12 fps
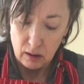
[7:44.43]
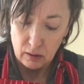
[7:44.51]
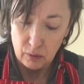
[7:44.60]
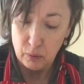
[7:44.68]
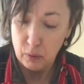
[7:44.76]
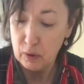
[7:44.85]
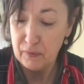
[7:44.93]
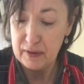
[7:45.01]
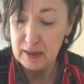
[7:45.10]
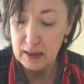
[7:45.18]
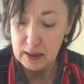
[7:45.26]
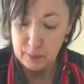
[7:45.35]
quarter of a
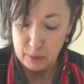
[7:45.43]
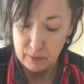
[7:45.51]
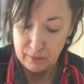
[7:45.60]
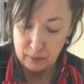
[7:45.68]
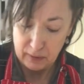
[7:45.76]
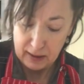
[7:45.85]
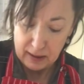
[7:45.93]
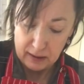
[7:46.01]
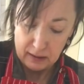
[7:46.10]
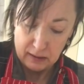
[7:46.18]
teaspoonful there